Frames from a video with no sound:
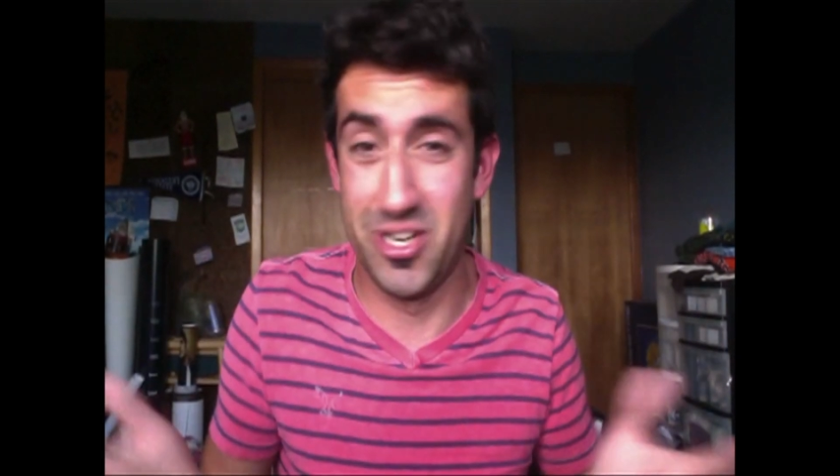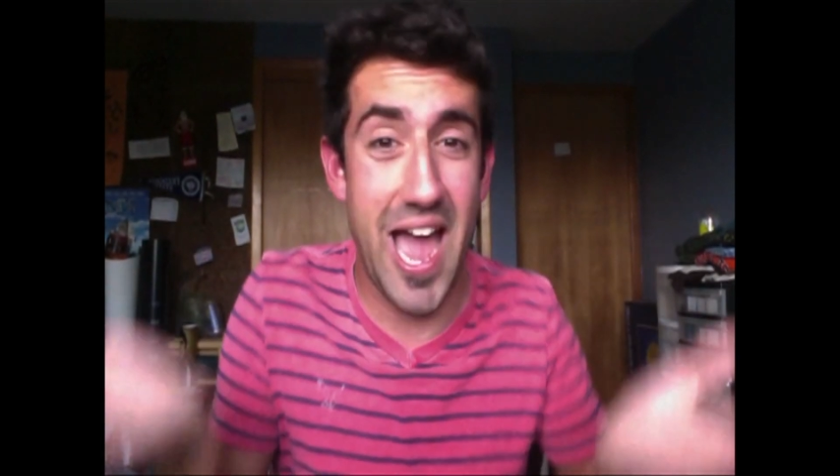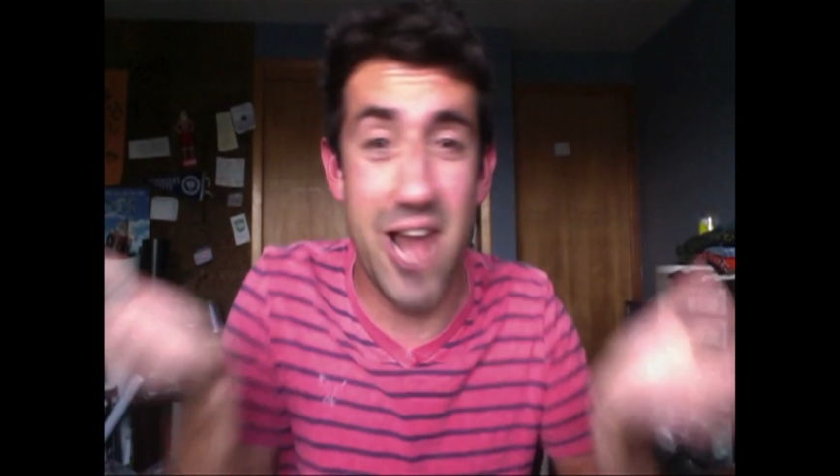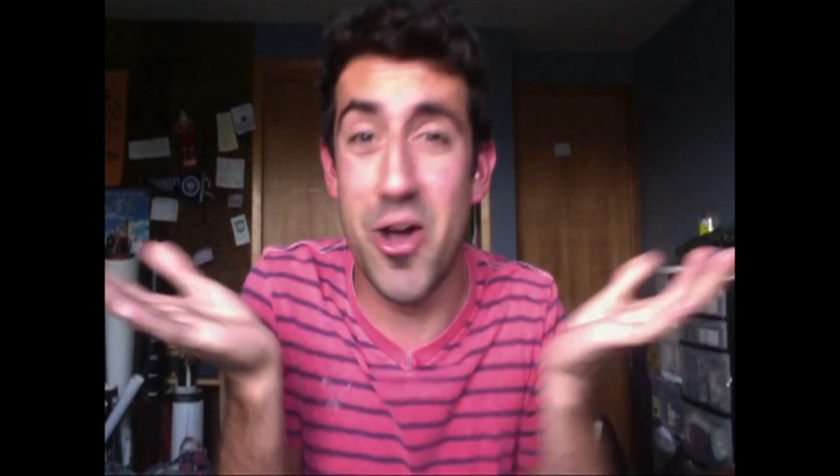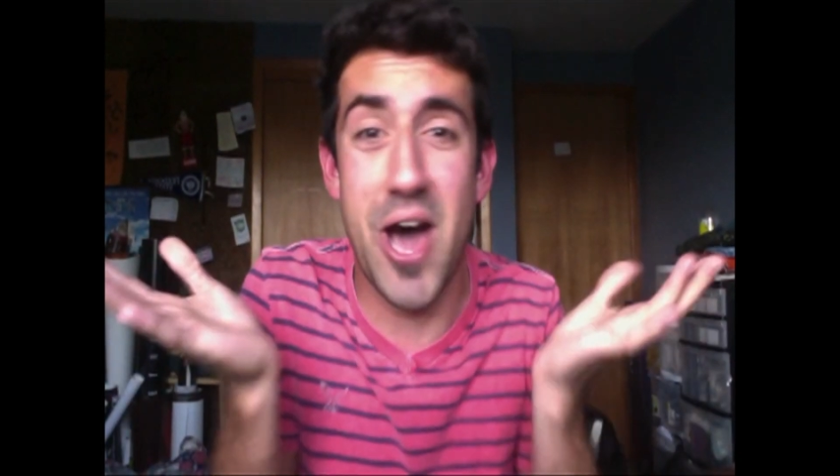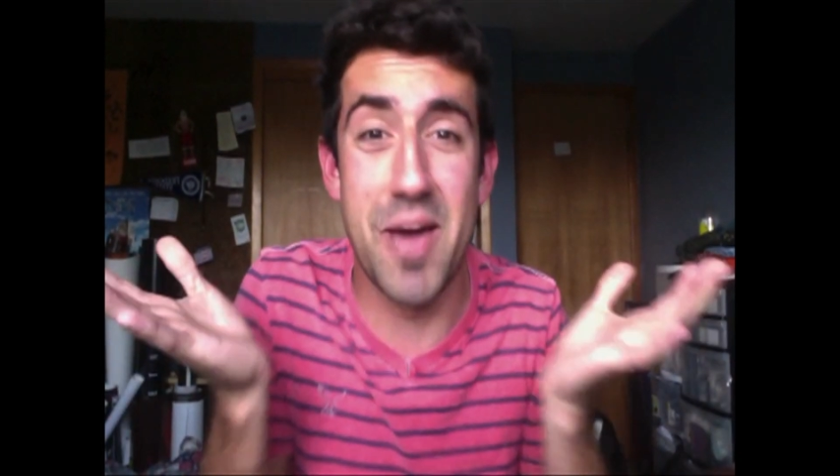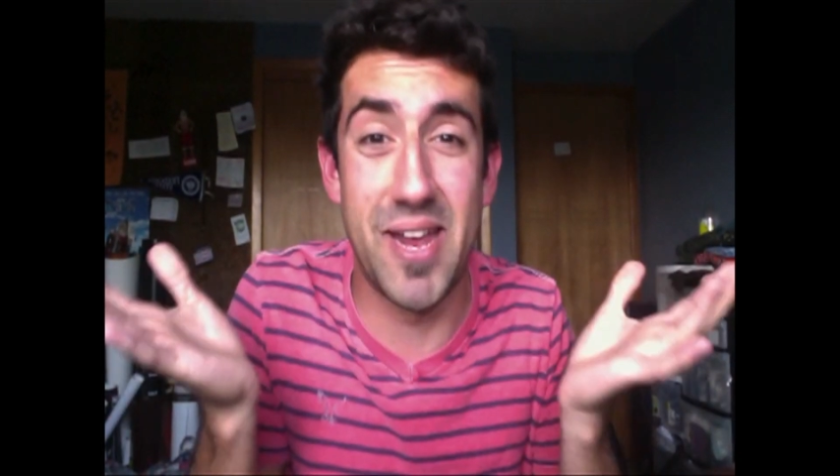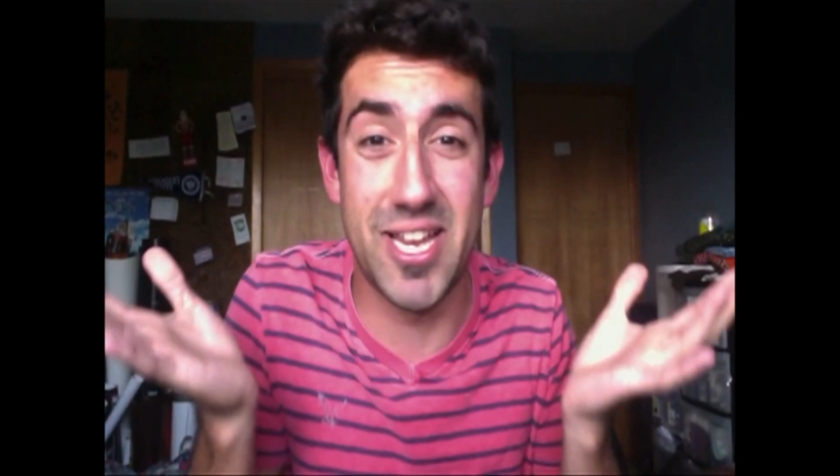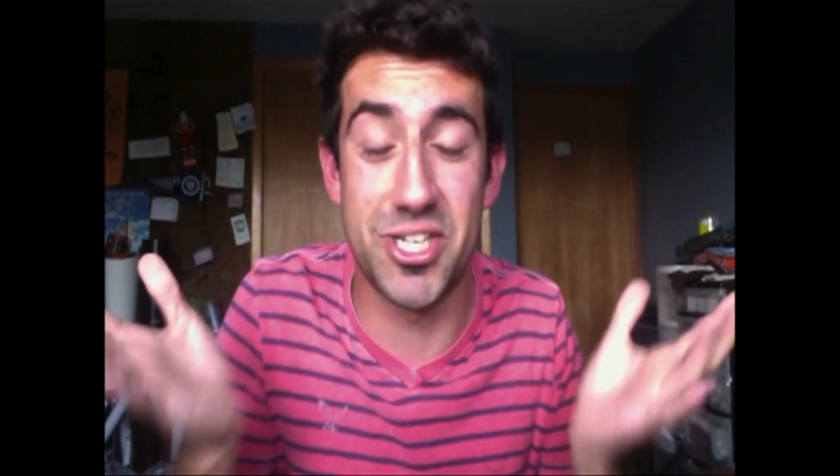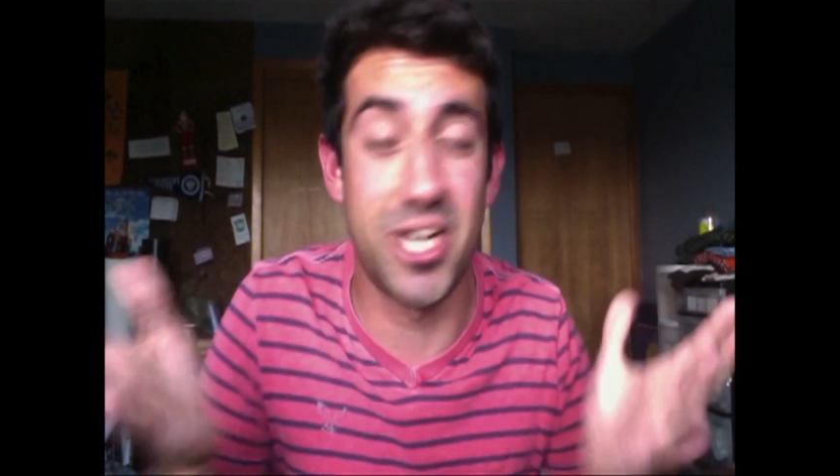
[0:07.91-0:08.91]
I don't know how to make
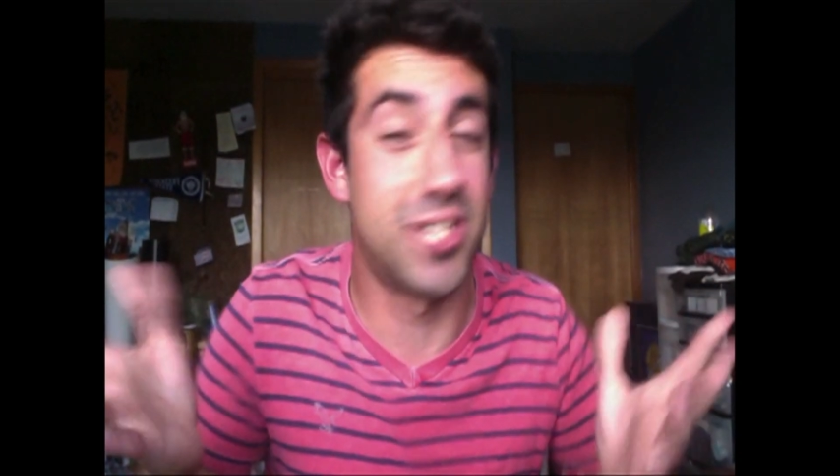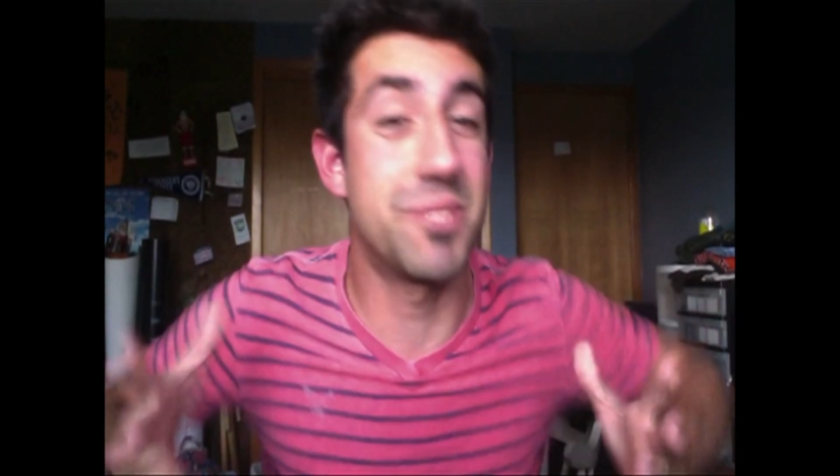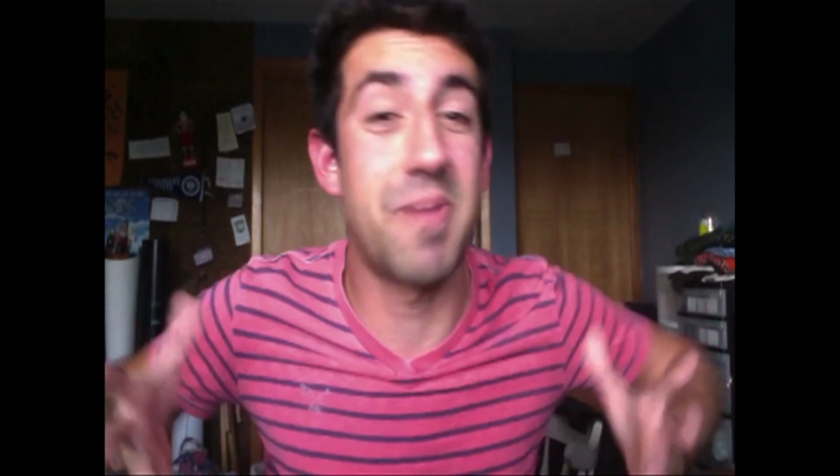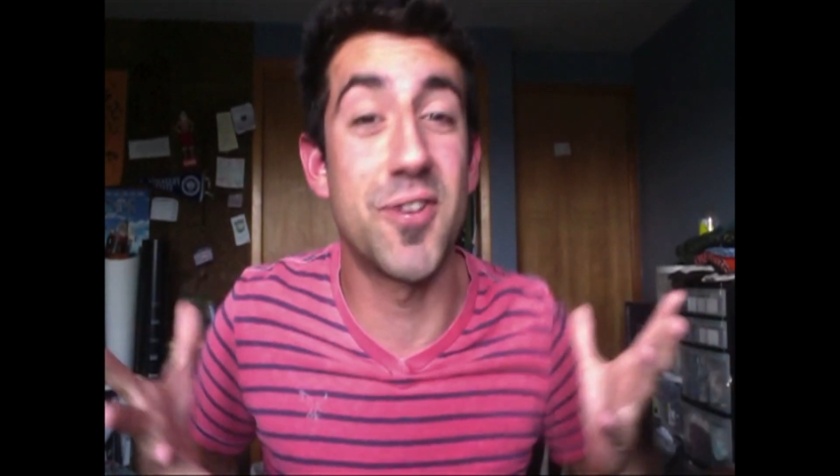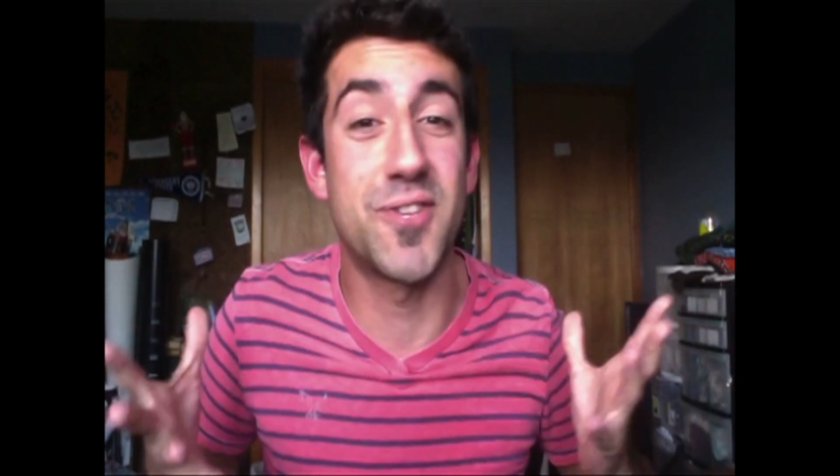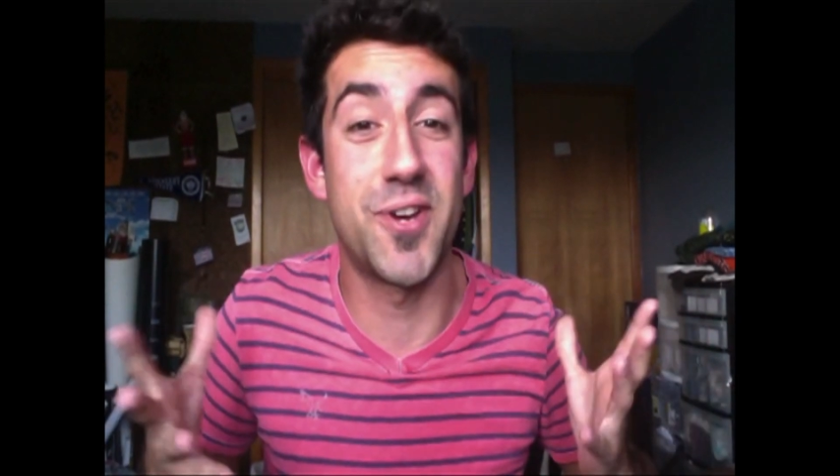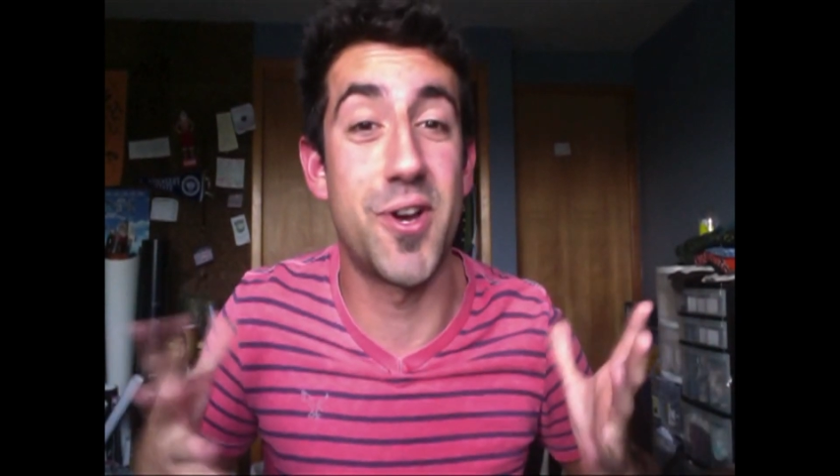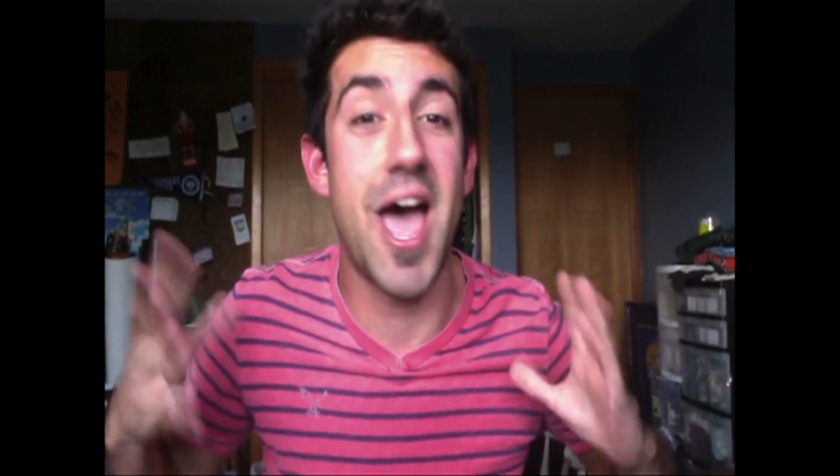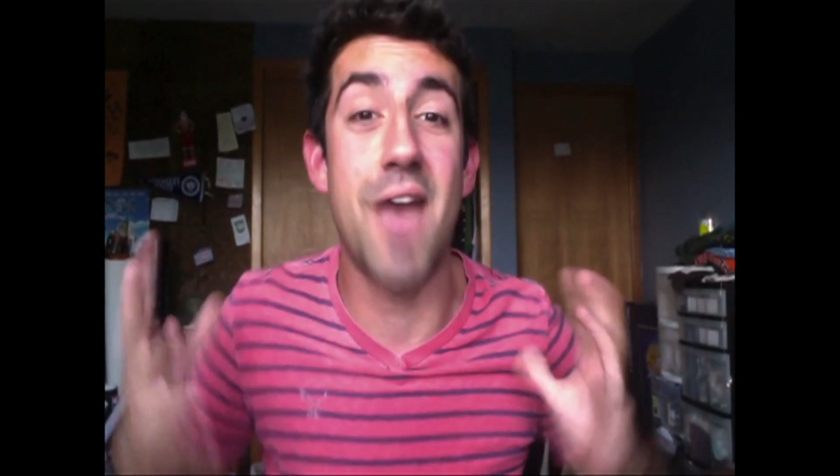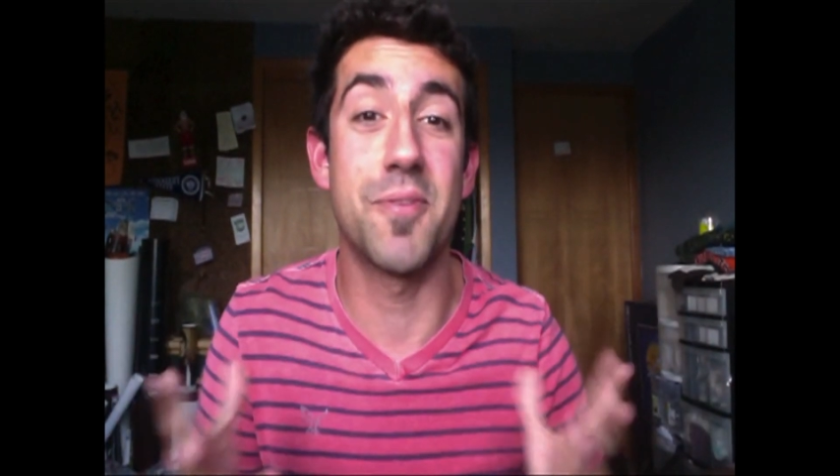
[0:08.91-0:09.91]
a change. This is my first video
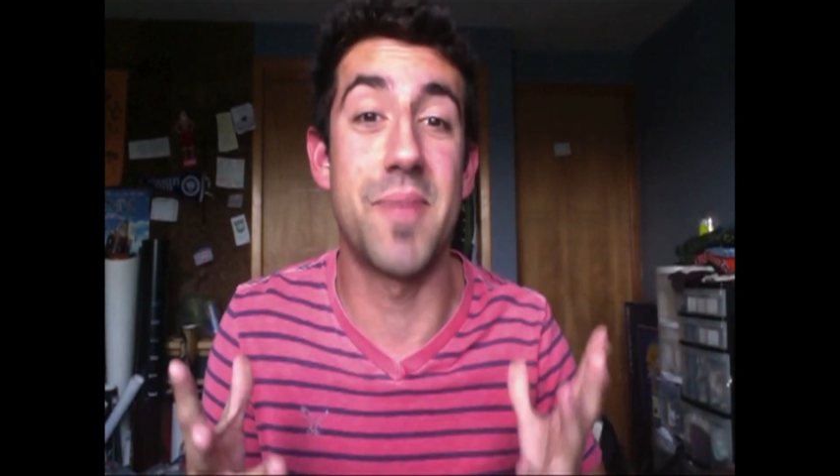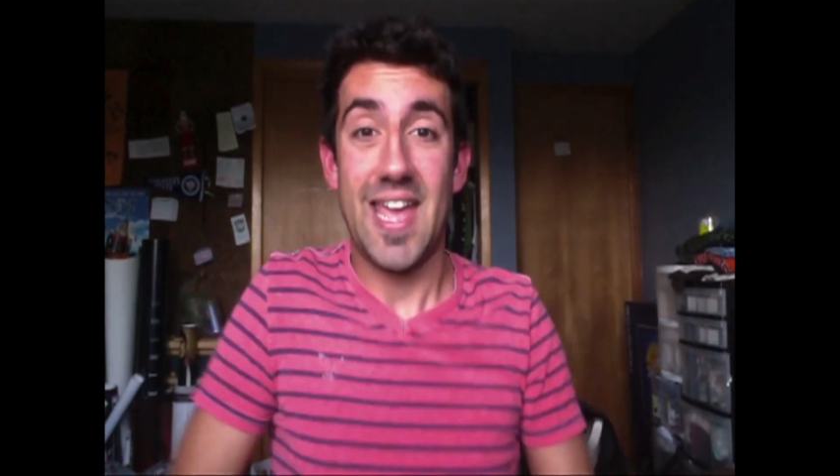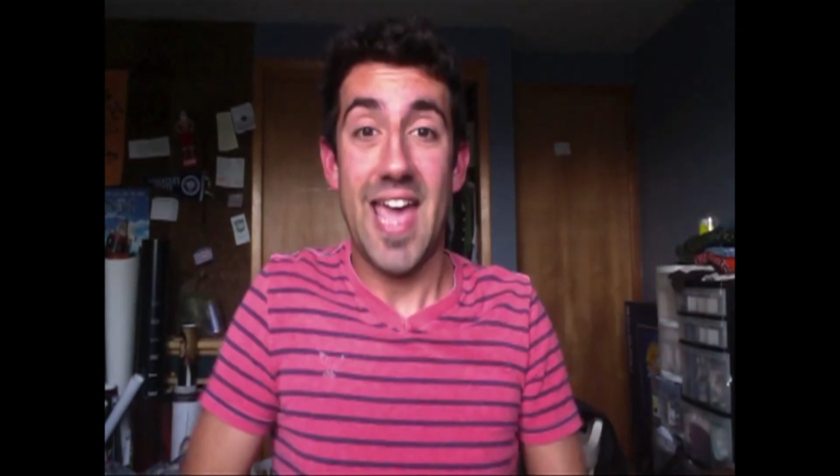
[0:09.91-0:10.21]
ever made.